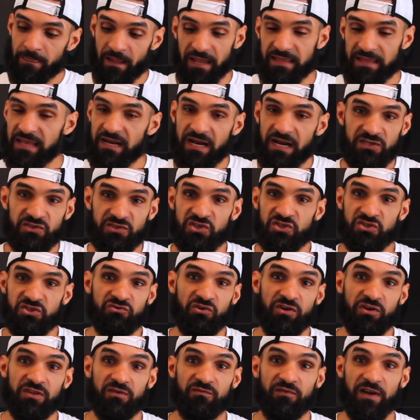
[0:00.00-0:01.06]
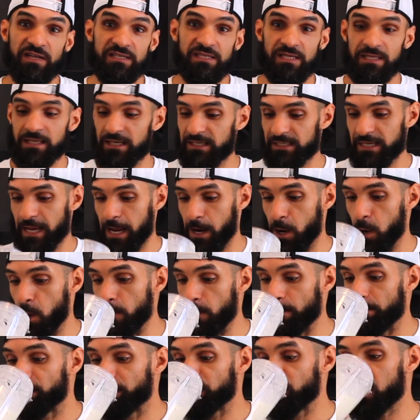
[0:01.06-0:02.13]
And then I'll just drink the rest of this at
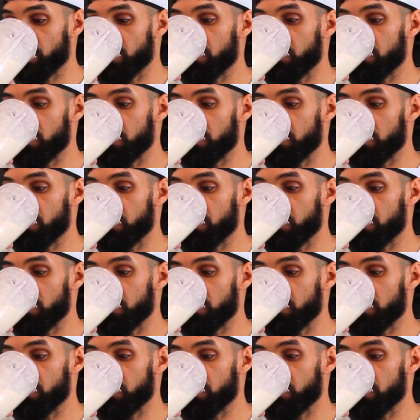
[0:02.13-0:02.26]
home.